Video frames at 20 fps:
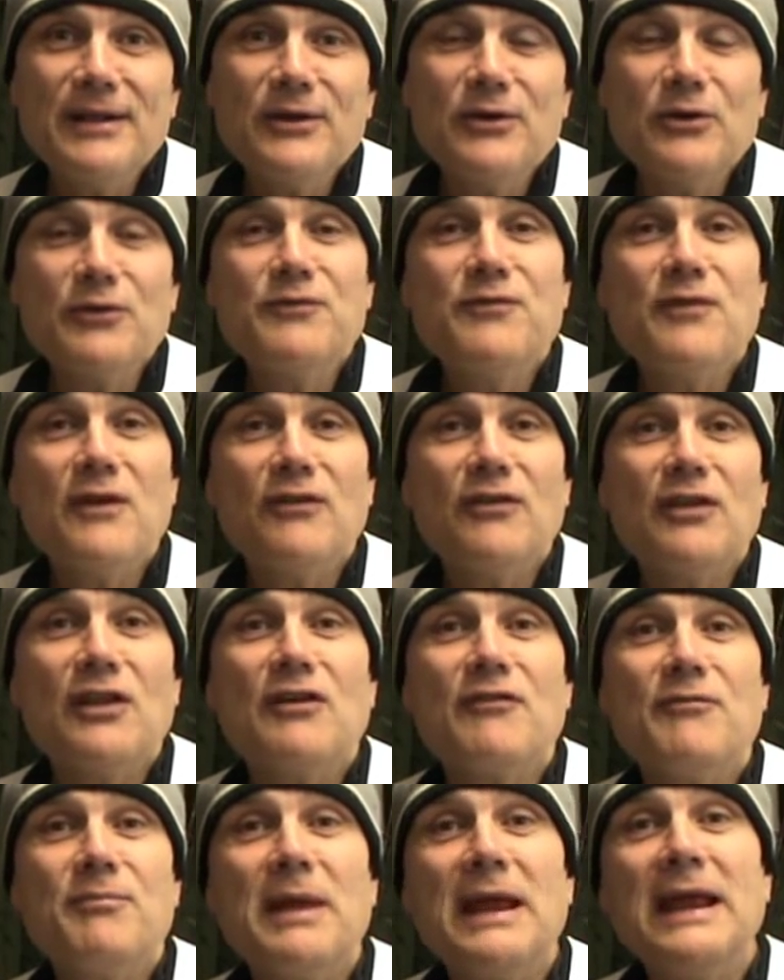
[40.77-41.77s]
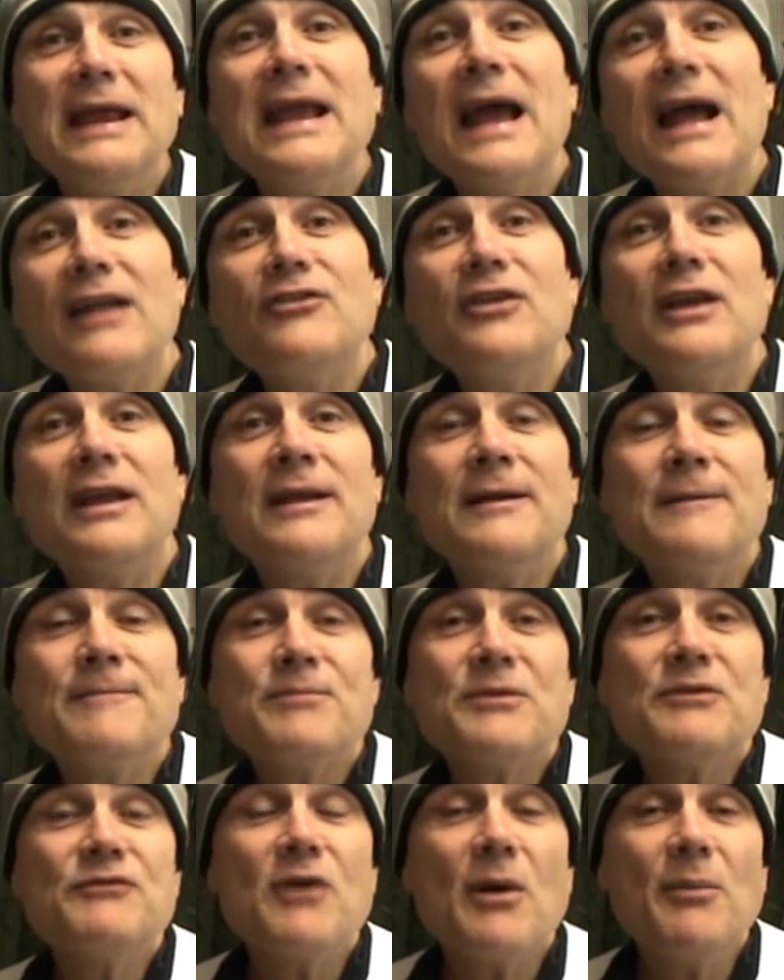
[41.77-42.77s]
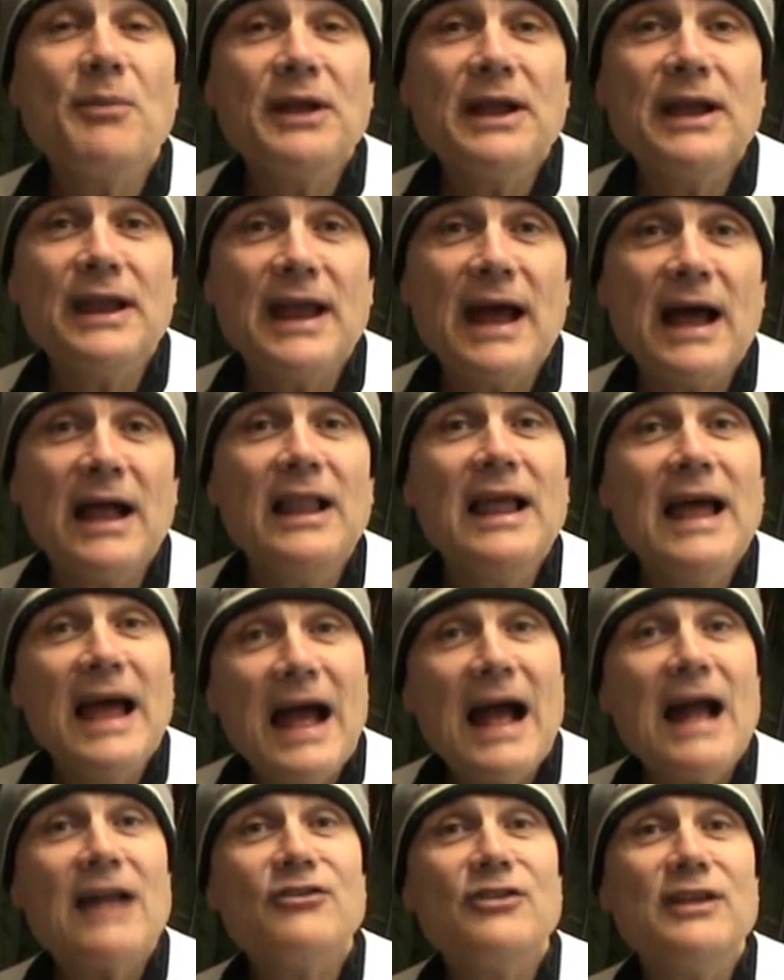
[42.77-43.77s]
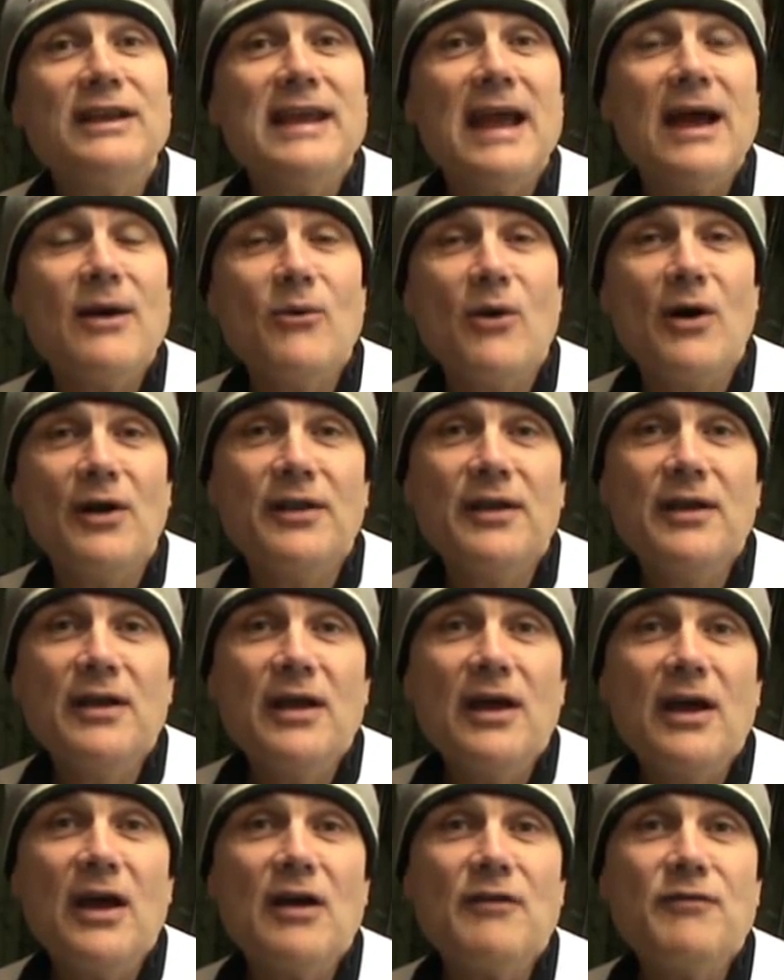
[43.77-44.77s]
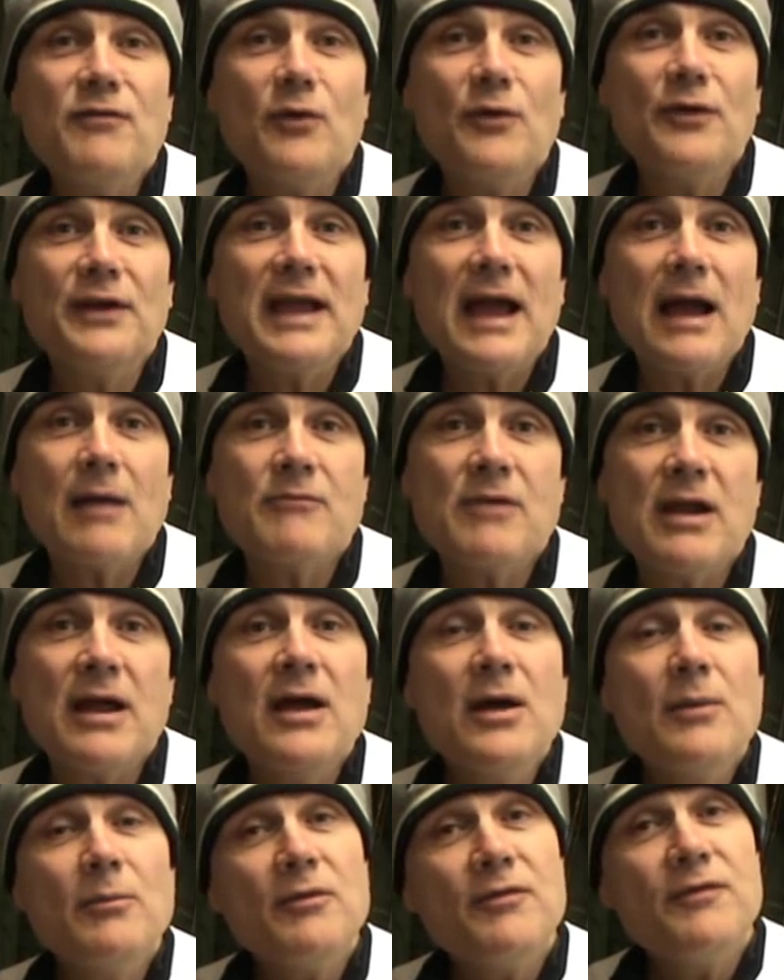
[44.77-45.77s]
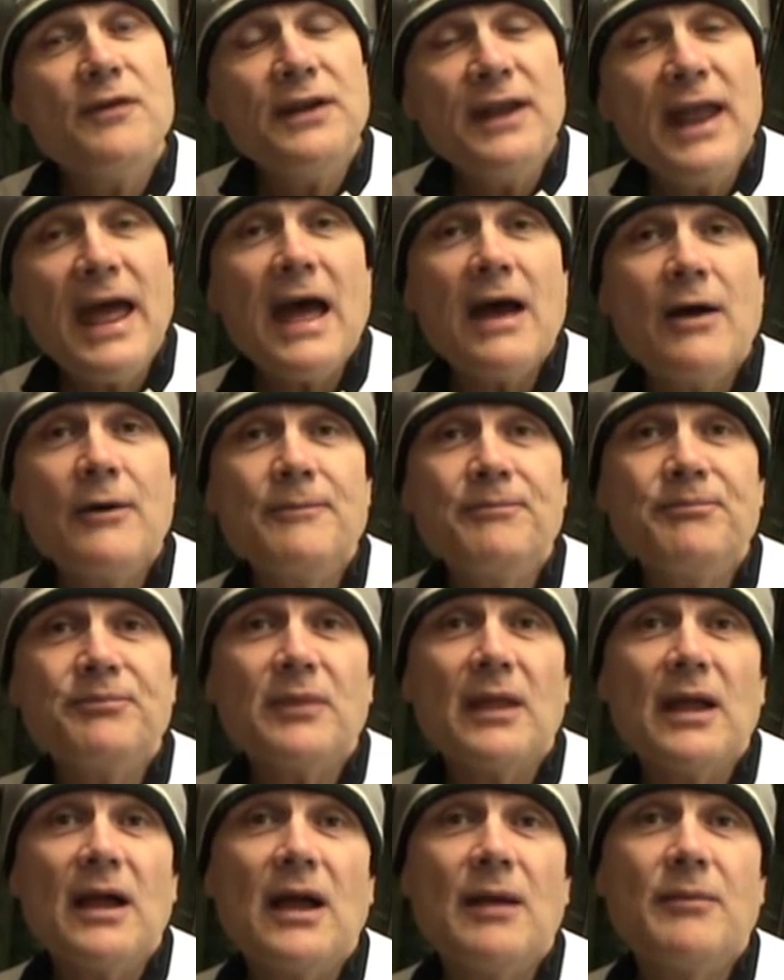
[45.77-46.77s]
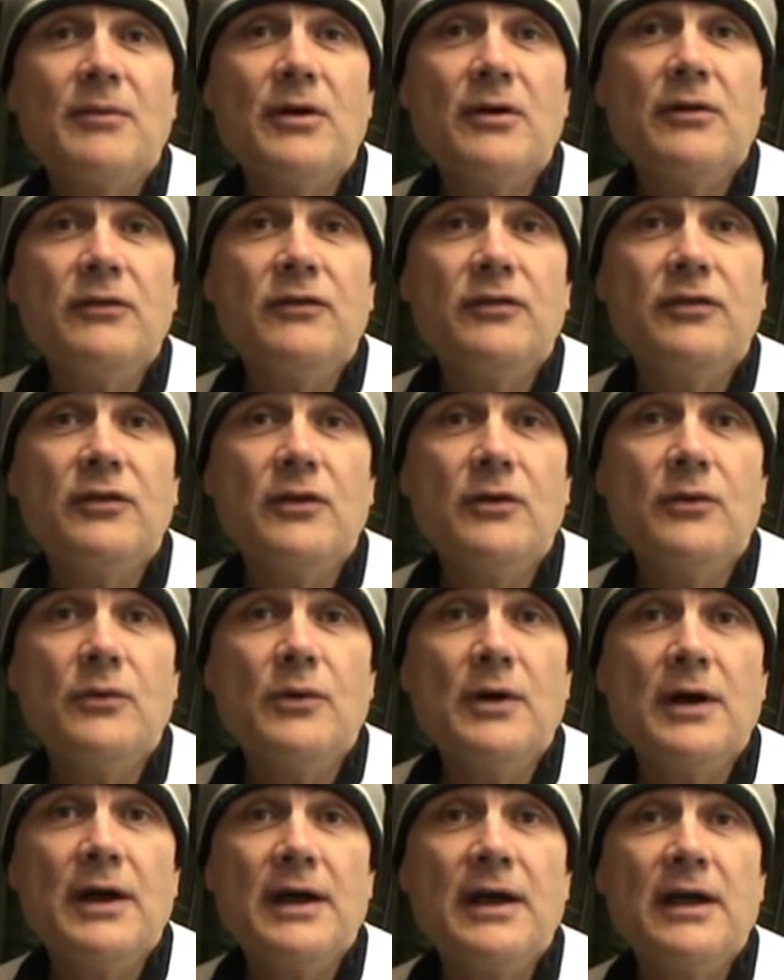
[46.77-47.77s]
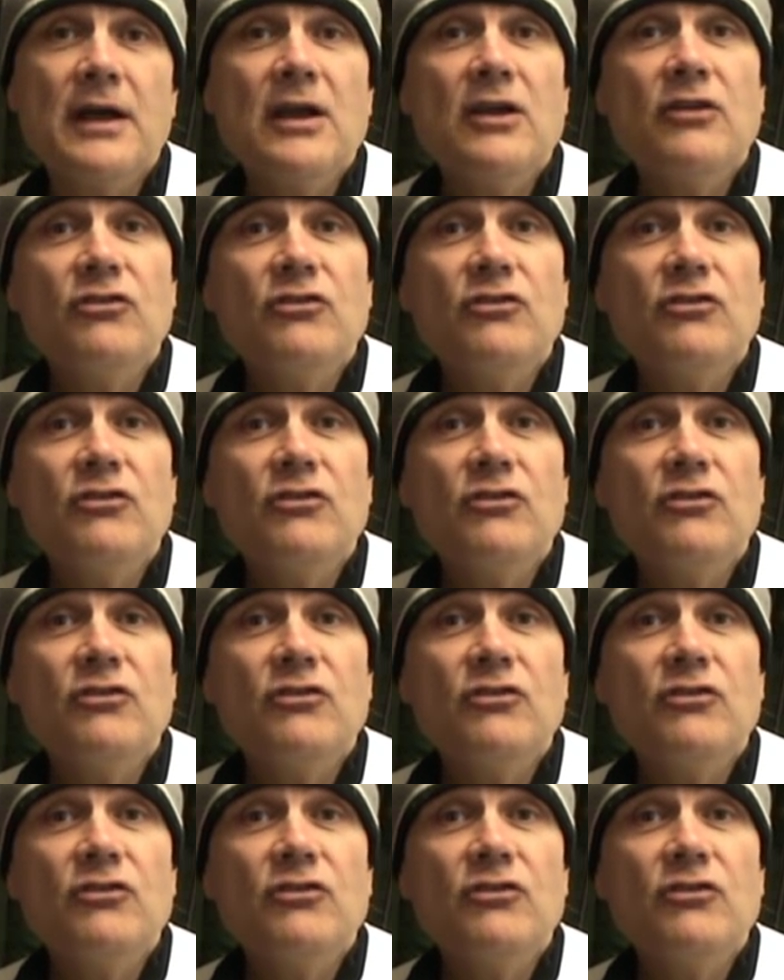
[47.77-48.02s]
good fish that I've been catching from the canal actually get one uh, for the camera but for now I'm going to uh,